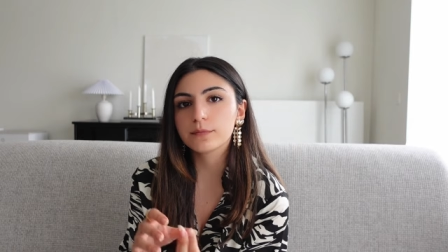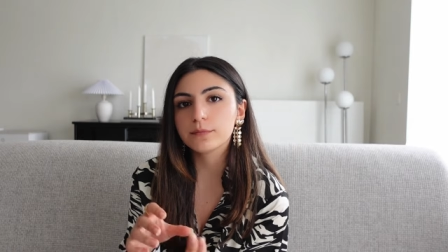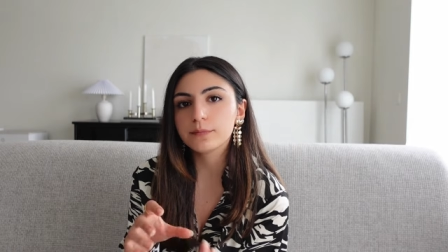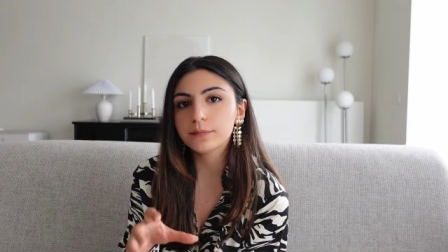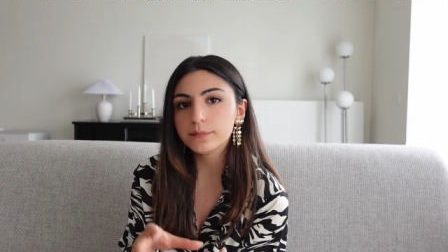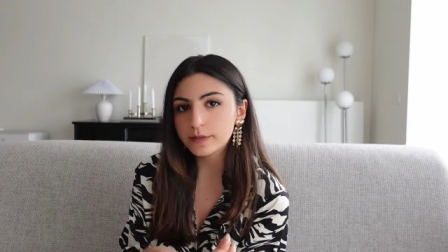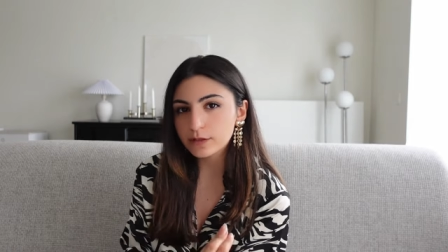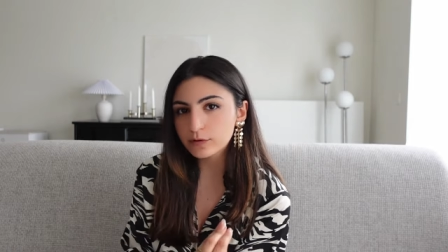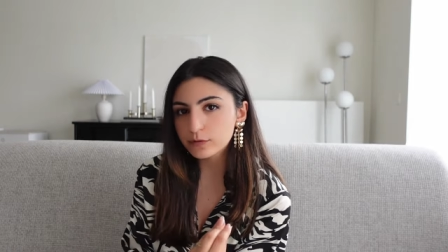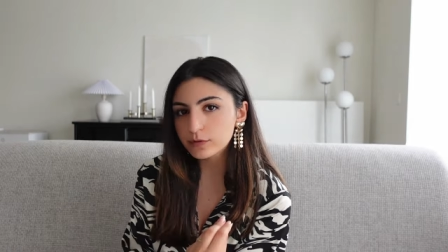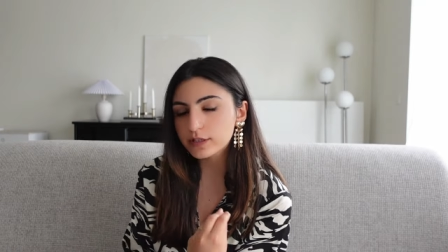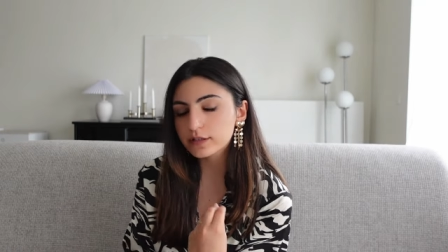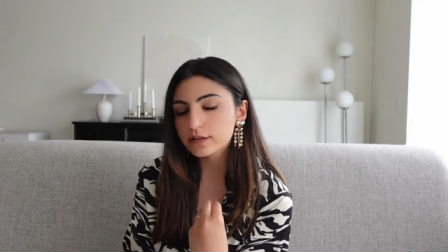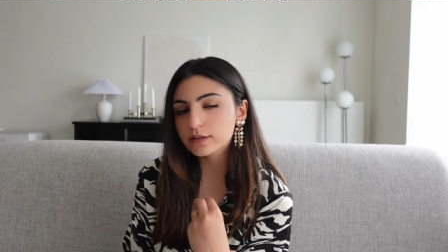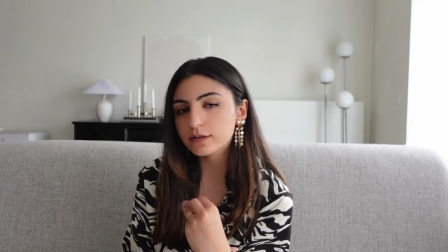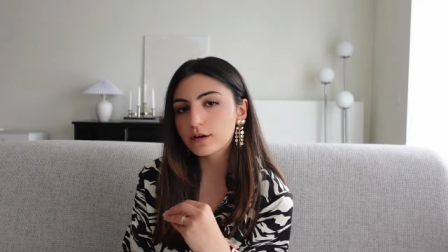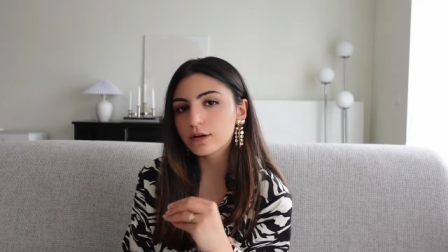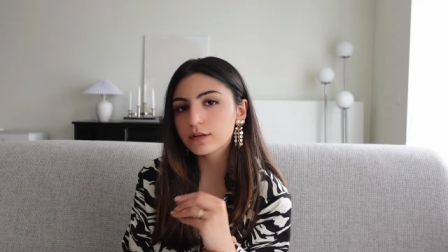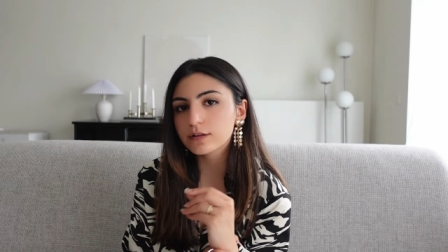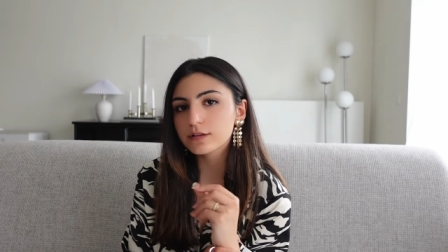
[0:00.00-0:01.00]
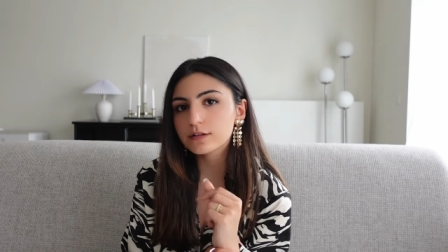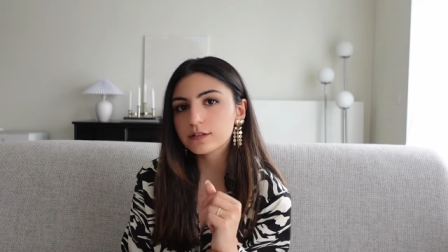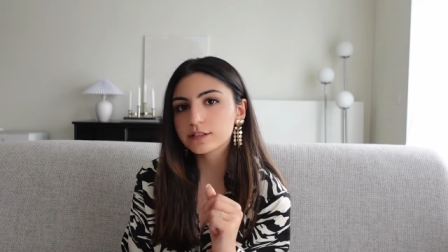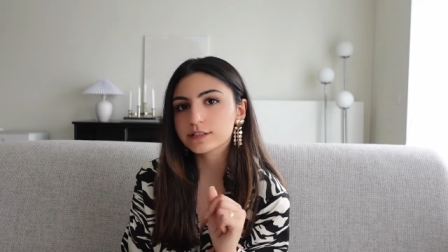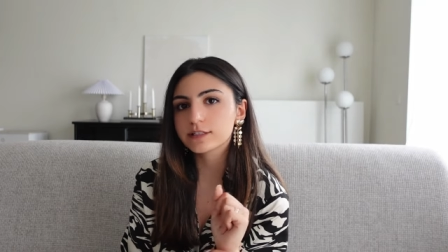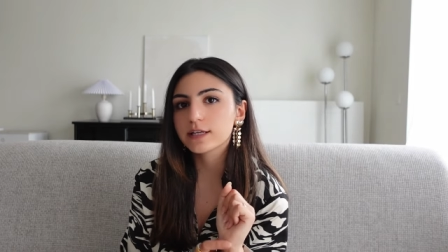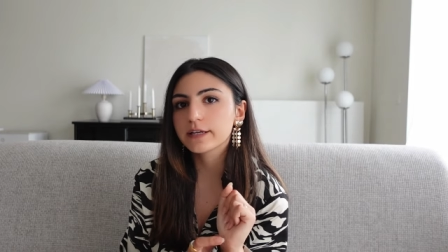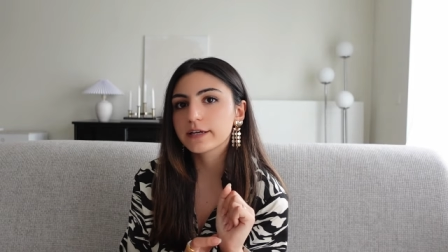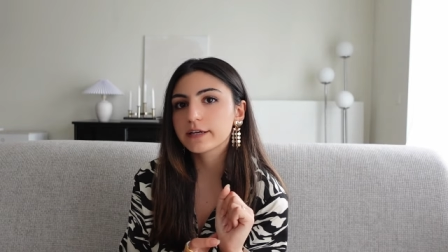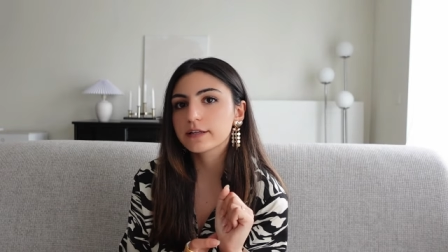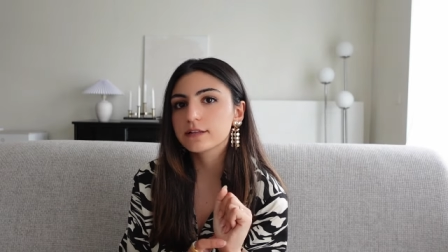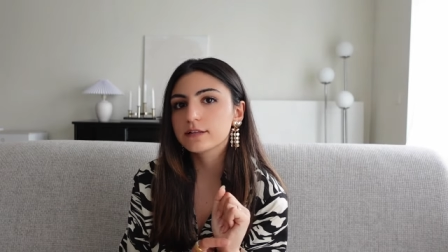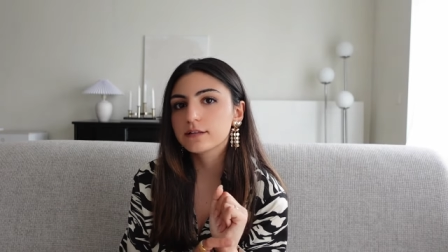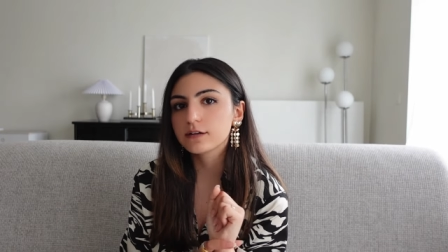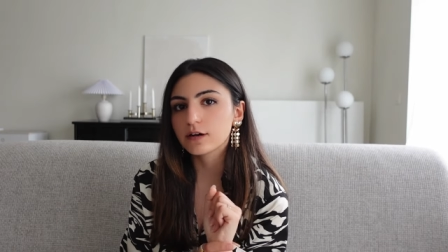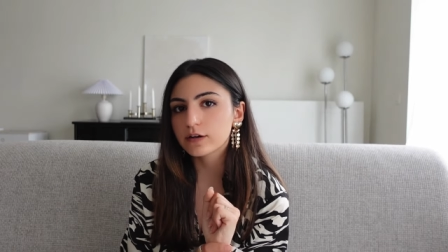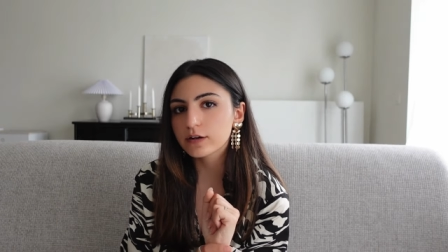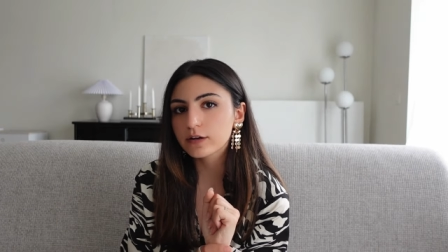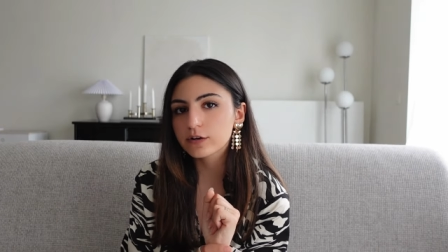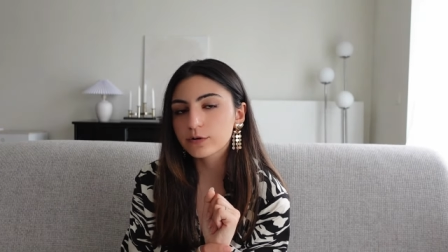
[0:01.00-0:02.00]
muted colors like a
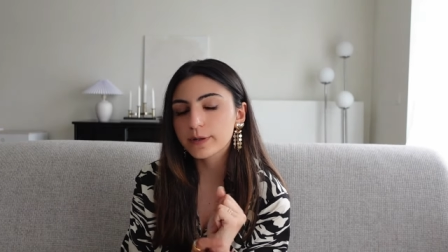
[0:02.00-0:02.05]
dark